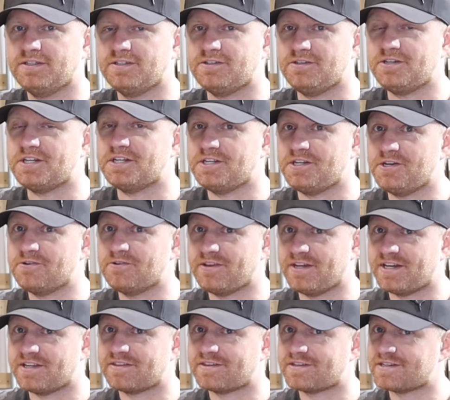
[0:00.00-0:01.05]
You can hear
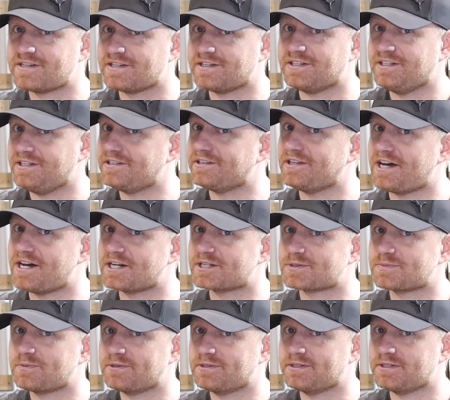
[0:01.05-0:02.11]
that thing. It
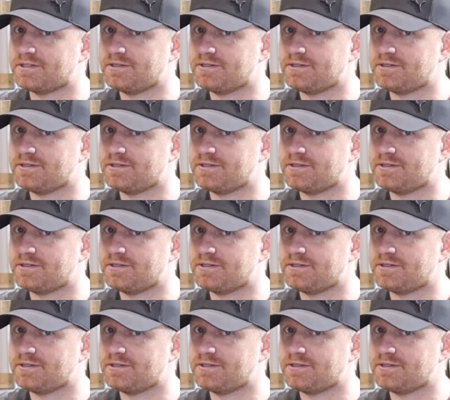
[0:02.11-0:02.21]
locks pretty